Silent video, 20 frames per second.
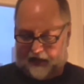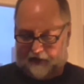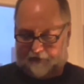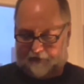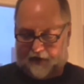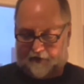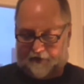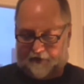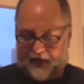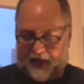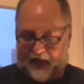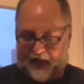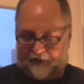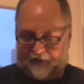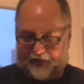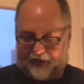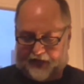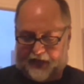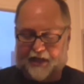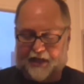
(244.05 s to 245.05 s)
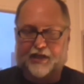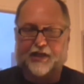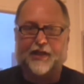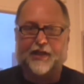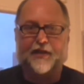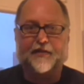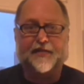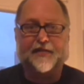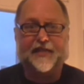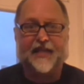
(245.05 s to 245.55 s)
where we have a teacher
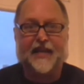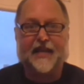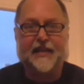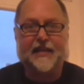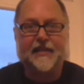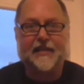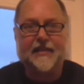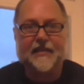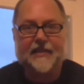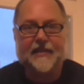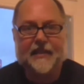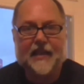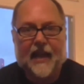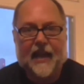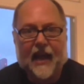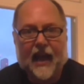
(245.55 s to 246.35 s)
who says,